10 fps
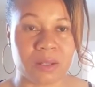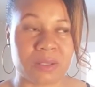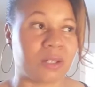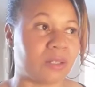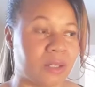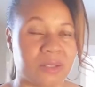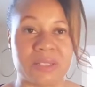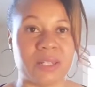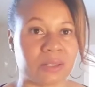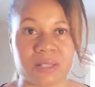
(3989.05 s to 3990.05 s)
a, a, a
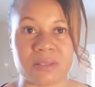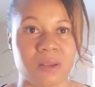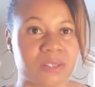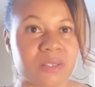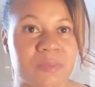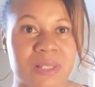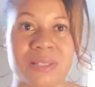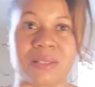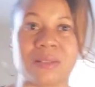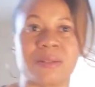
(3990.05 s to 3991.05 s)
dick. That's all she's
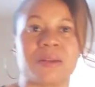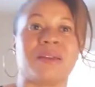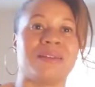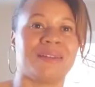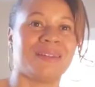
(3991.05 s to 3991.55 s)
missing, you know?